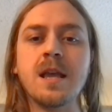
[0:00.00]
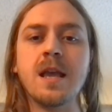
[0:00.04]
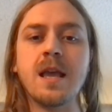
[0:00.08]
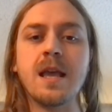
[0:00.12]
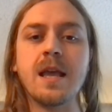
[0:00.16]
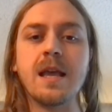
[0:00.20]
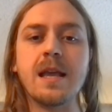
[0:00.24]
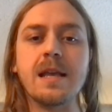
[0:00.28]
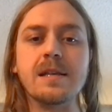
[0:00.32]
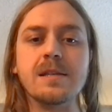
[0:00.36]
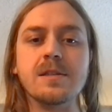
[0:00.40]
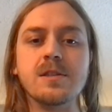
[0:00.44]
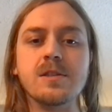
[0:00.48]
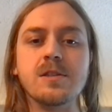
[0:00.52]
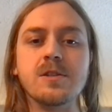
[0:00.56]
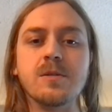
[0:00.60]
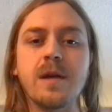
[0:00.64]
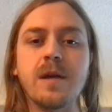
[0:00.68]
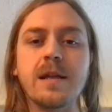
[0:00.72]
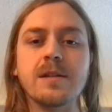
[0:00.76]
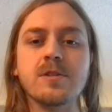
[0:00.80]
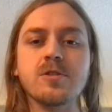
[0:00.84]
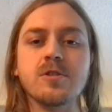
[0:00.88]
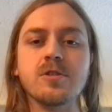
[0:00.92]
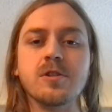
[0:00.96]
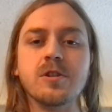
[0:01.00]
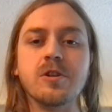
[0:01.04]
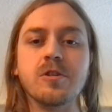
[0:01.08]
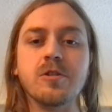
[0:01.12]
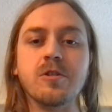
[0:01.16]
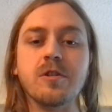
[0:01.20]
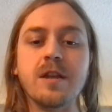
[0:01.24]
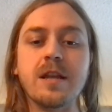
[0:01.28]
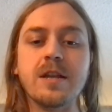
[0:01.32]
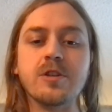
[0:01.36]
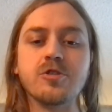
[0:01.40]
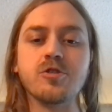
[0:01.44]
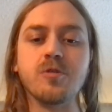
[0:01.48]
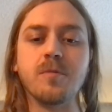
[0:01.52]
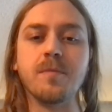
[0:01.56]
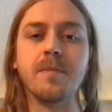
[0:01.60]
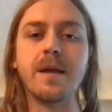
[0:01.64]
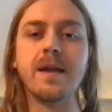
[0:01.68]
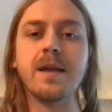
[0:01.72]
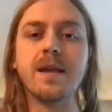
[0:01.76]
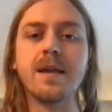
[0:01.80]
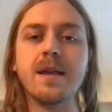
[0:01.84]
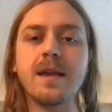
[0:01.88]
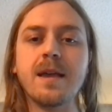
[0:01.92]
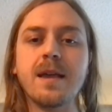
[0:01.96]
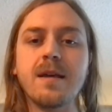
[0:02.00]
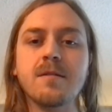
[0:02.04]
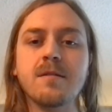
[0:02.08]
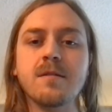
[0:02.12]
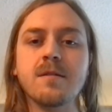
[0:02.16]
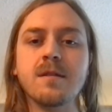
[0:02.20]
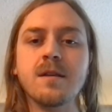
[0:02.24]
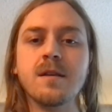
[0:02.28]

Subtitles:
is to enter in your initial bank account.